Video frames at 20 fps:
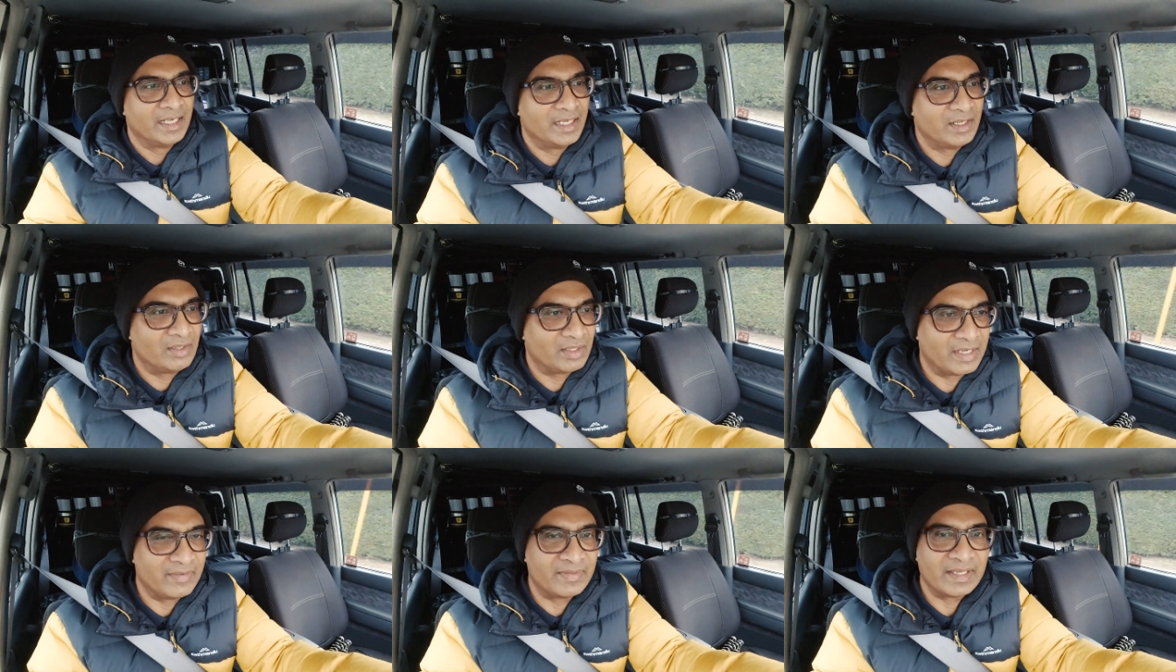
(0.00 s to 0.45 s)

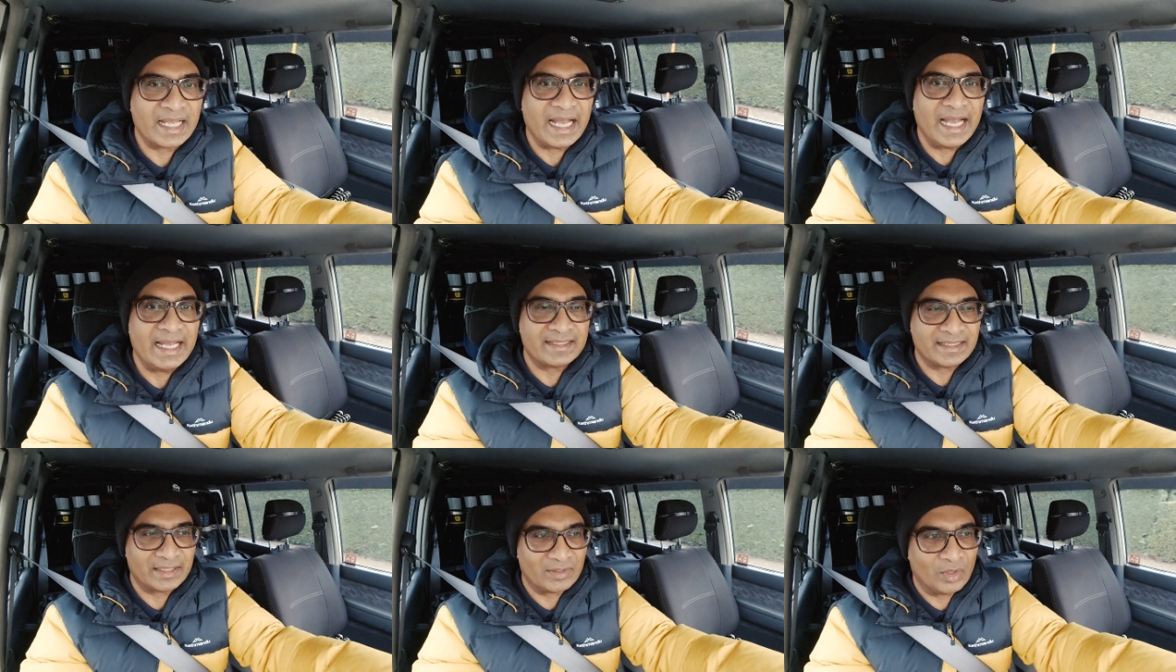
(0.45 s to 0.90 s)
give the
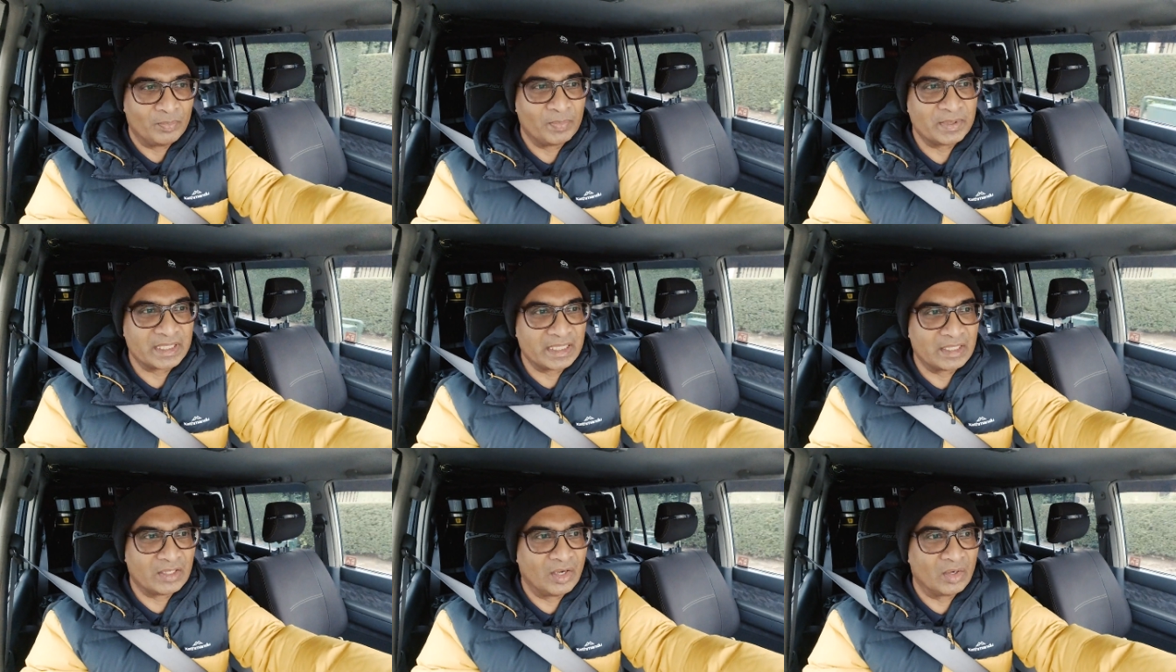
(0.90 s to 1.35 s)
guys at
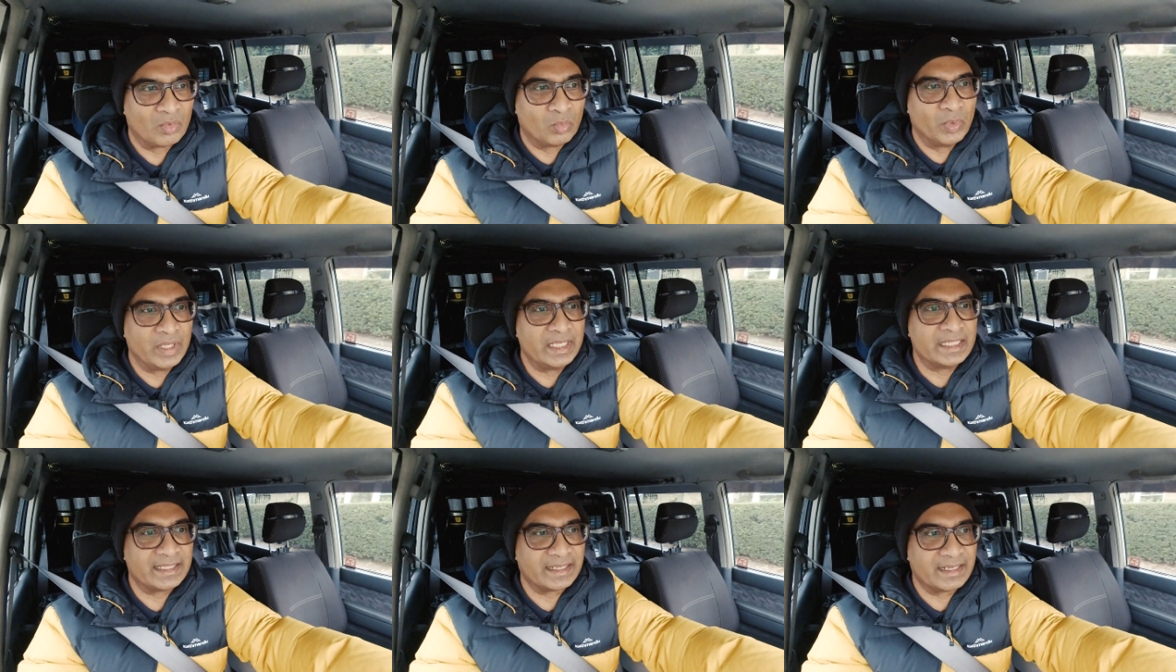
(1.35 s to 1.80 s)
Opposite Lock
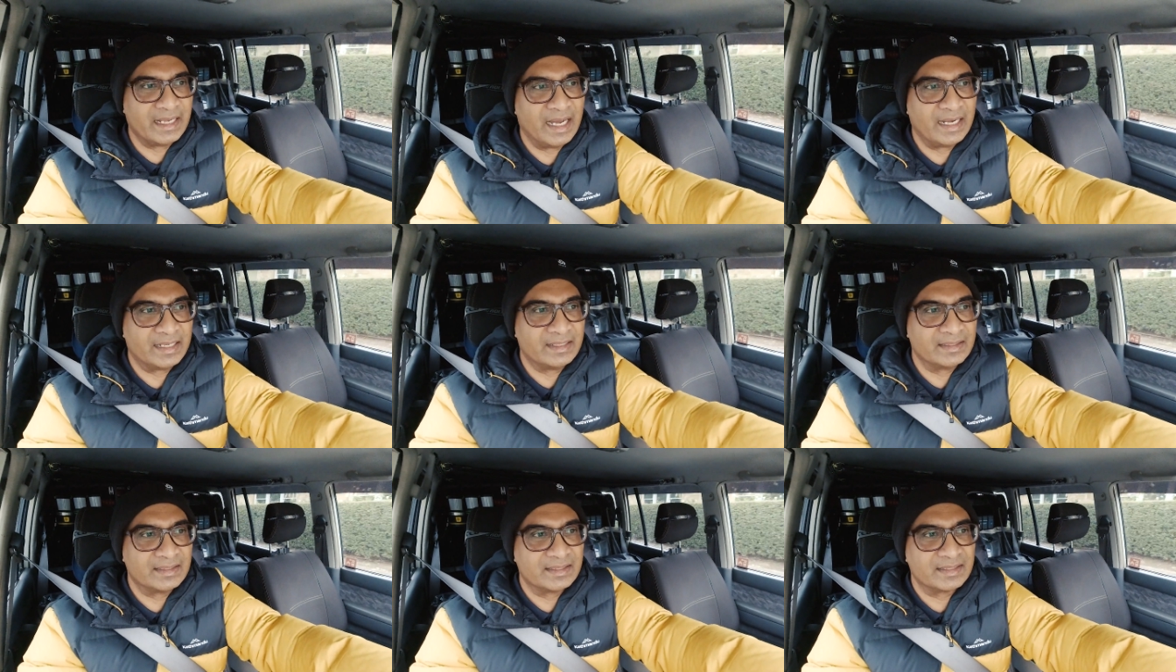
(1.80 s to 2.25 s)
Windsor
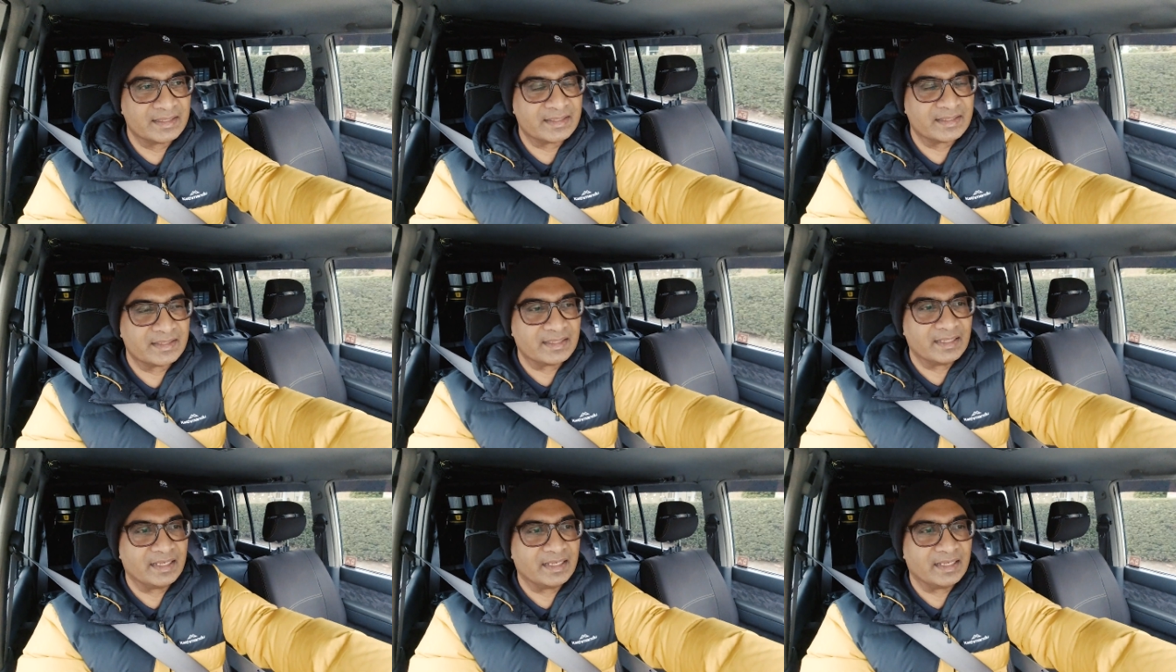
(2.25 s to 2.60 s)
Gardens